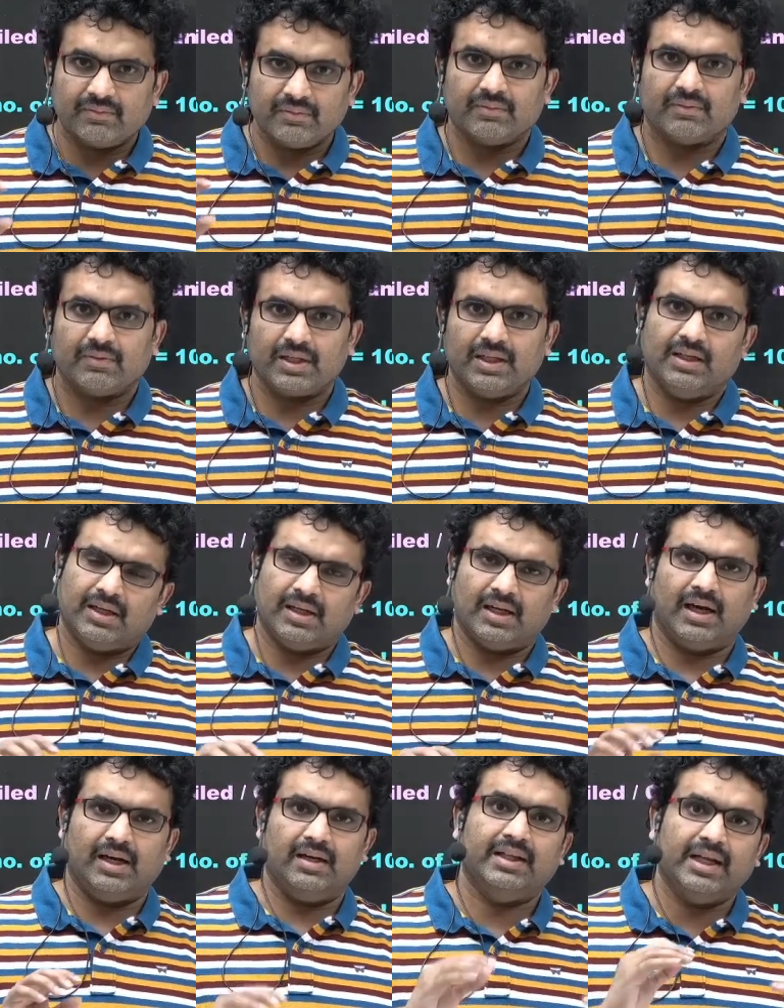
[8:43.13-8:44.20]
Okay,
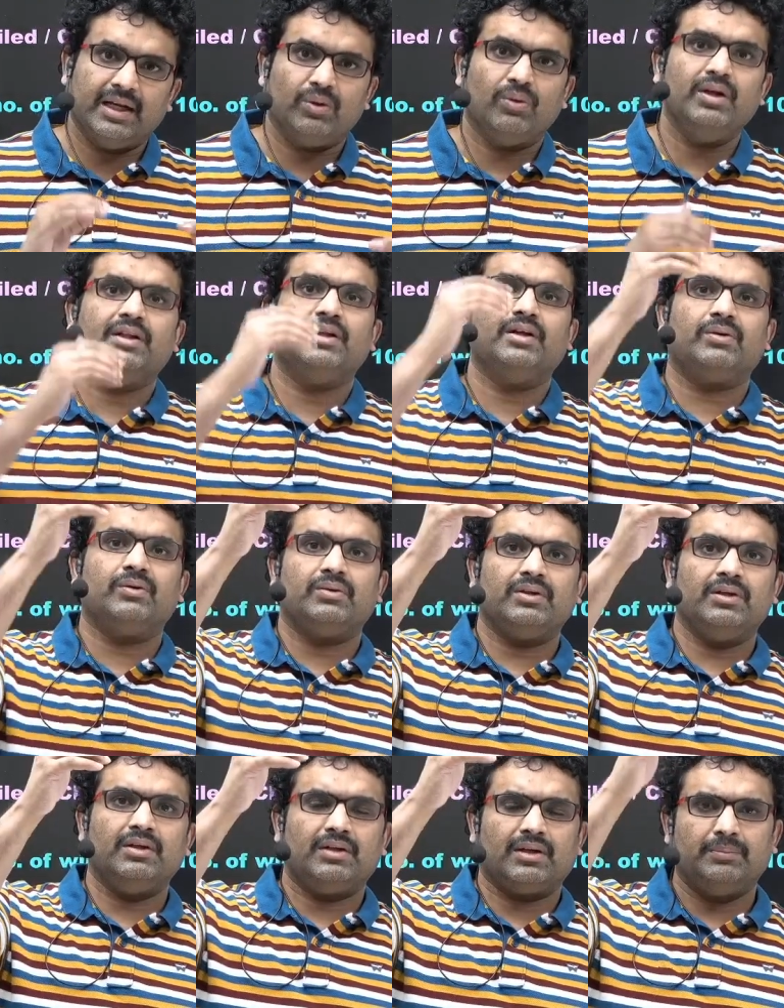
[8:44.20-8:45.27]
and then only they go to
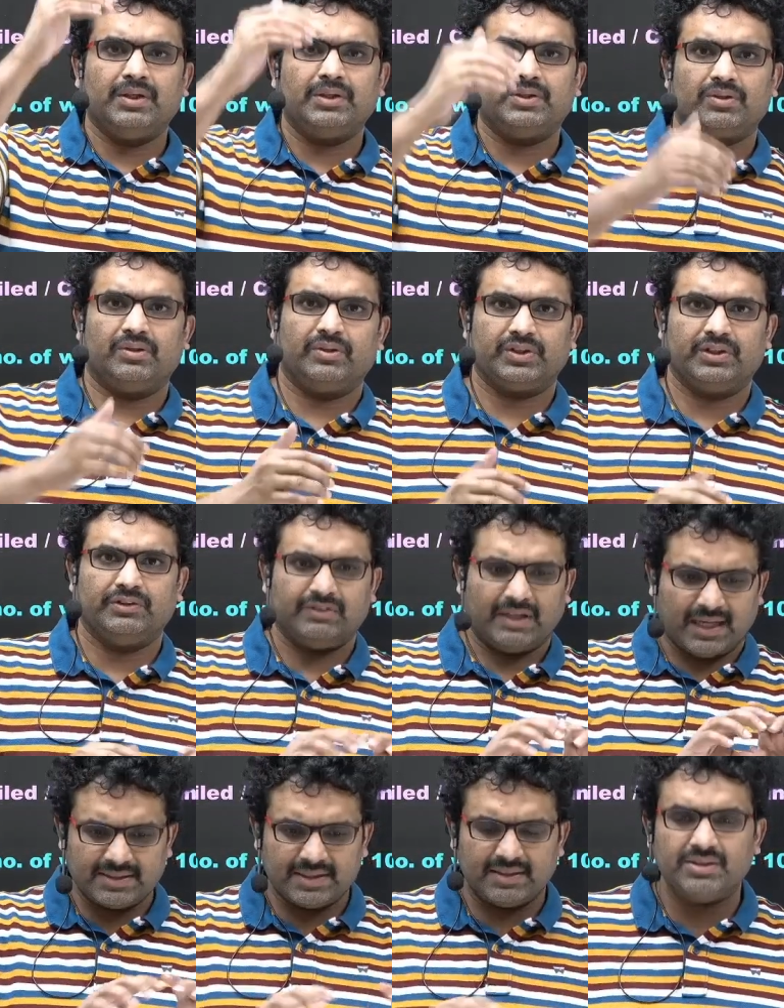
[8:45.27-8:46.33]
the complete solution. If your
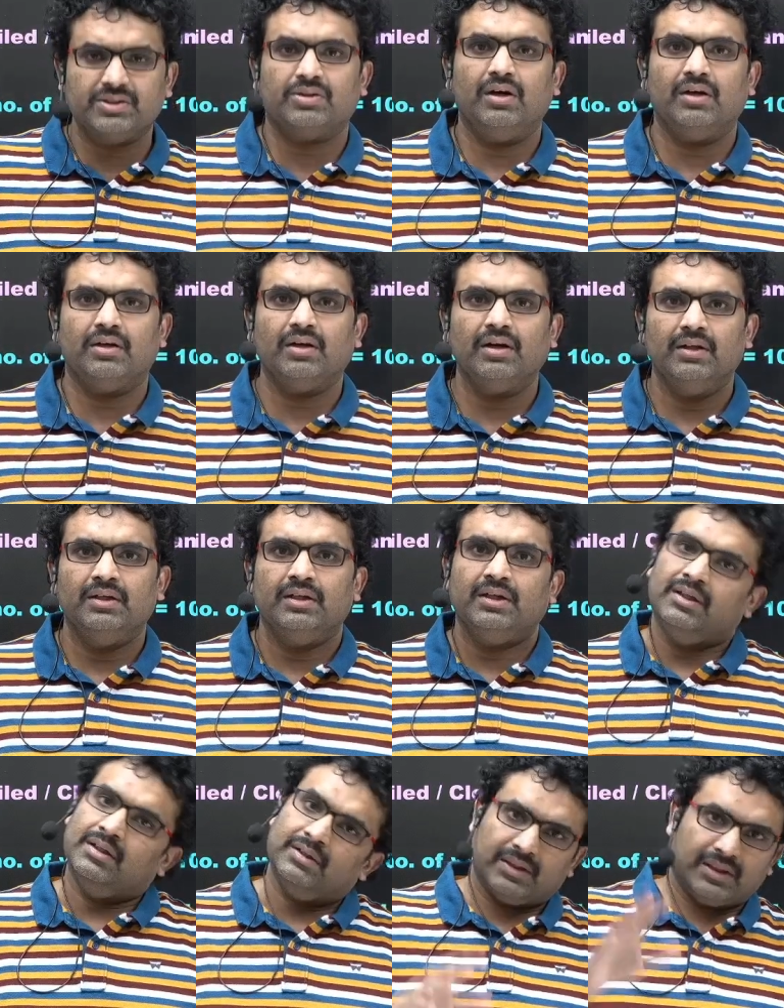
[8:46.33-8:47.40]
answer is wrong,
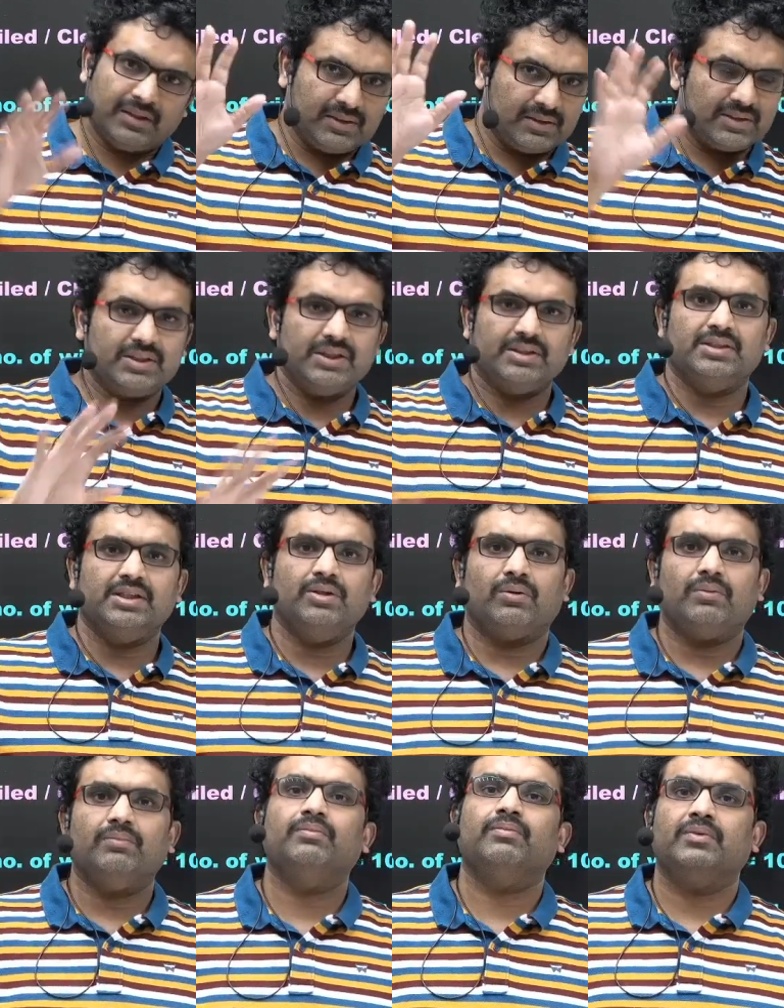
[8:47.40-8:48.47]
then it's a zero.
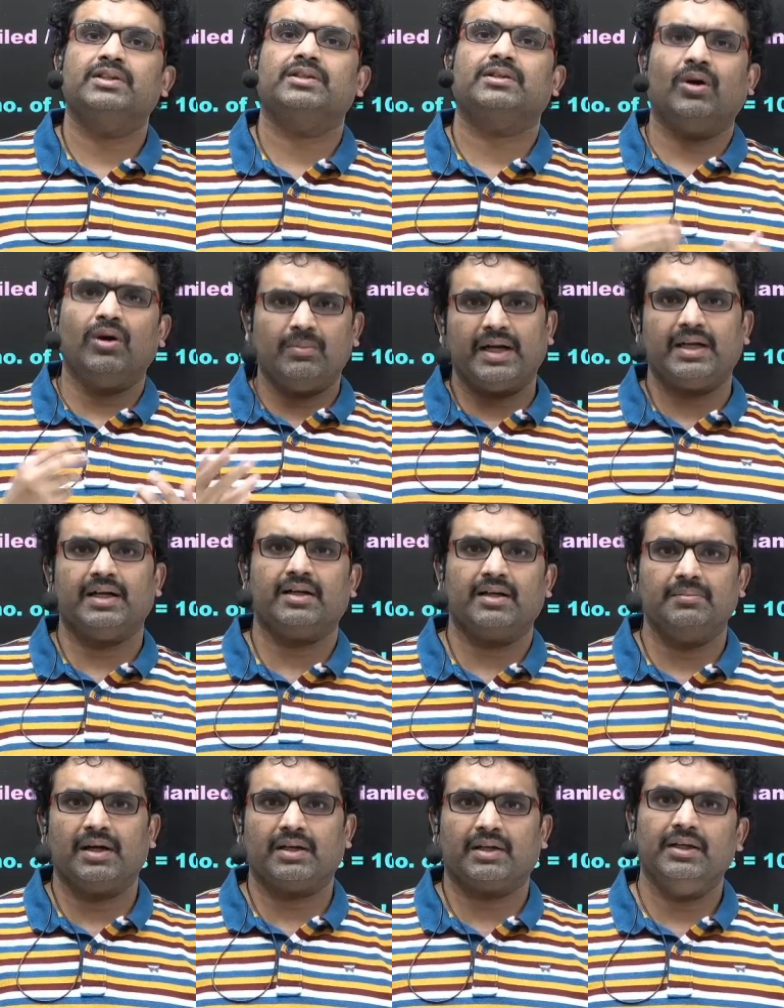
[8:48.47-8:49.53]
It's called binary
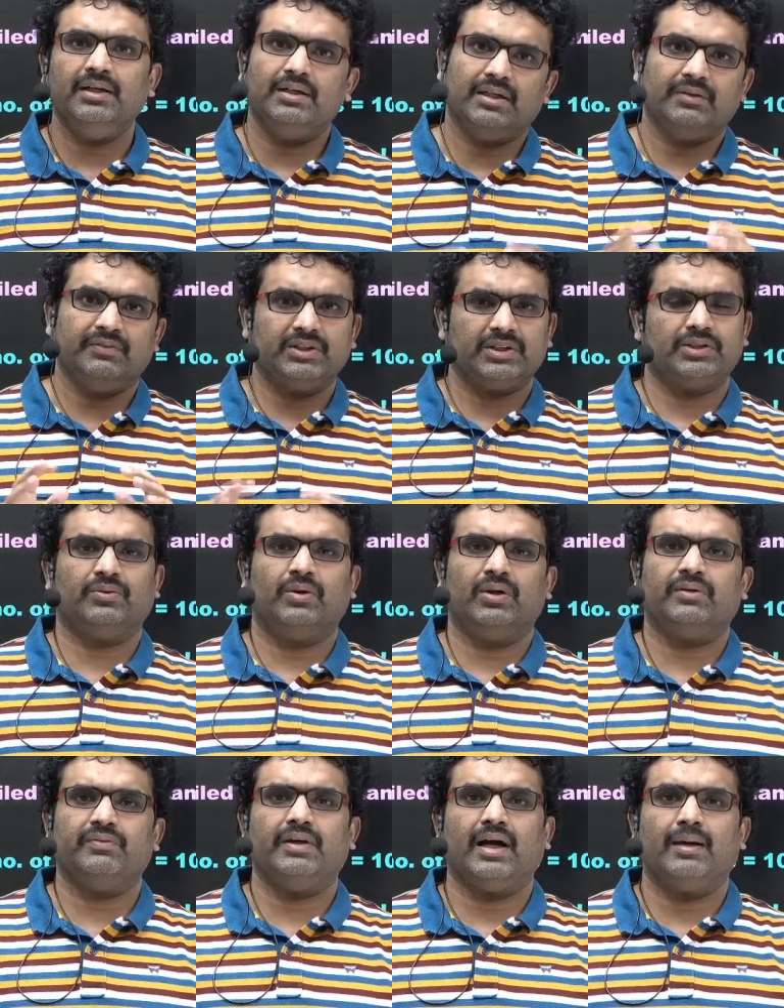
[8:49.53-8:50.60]
marking, and which is
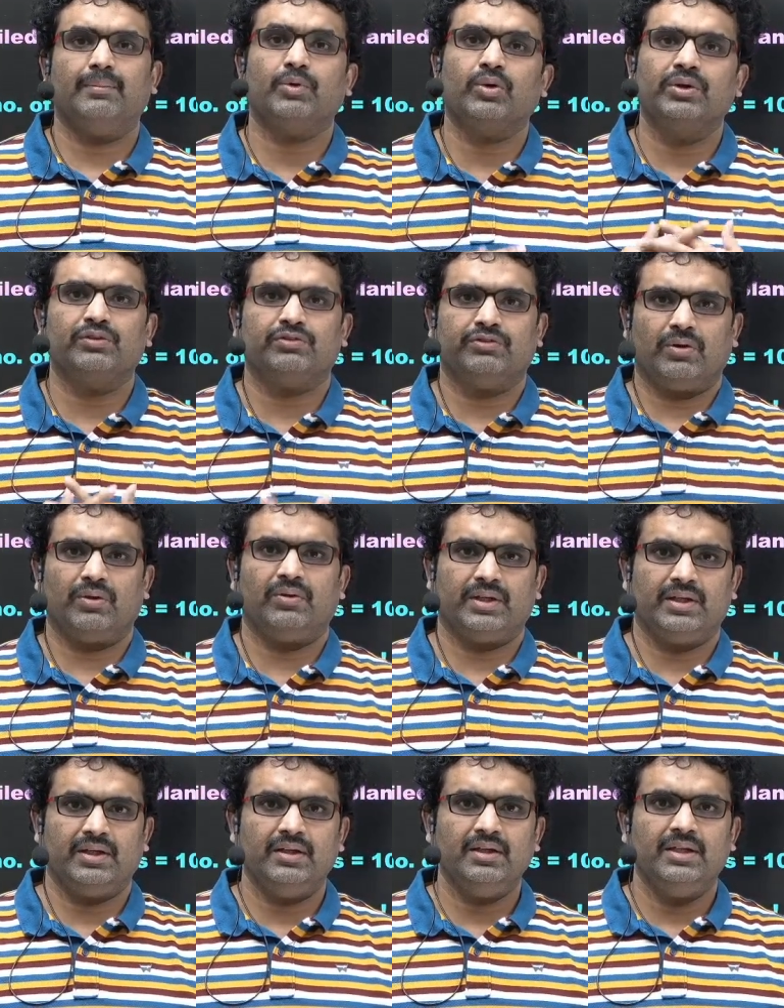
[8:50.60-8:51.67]
what we I'm going to follow
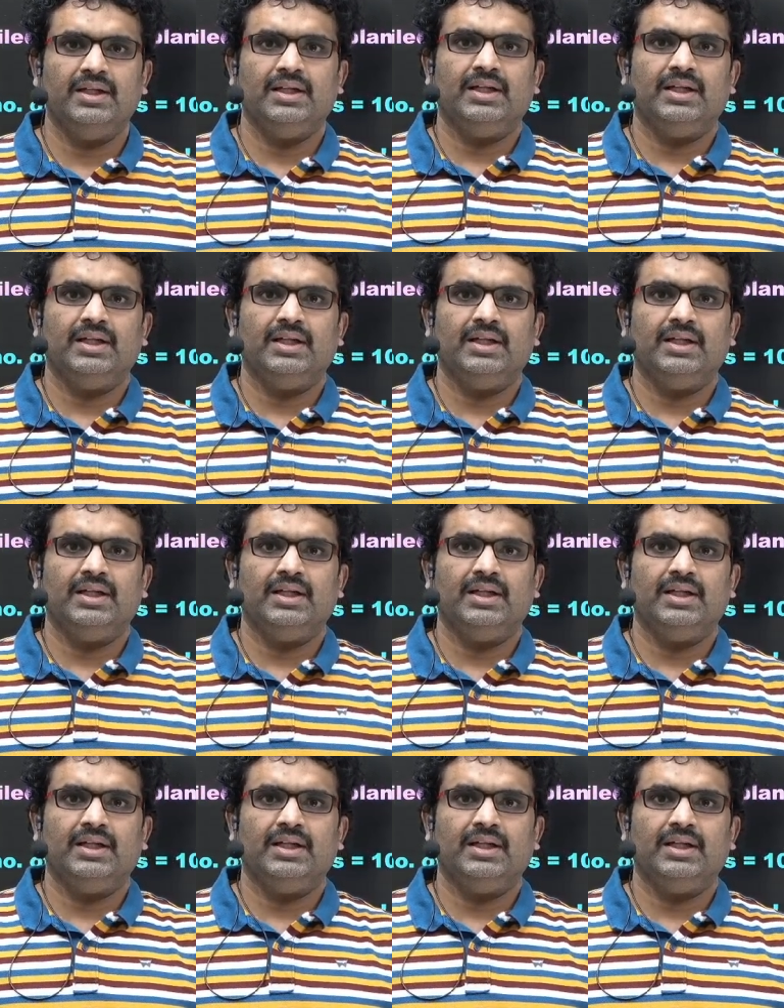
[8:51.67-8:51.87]
here.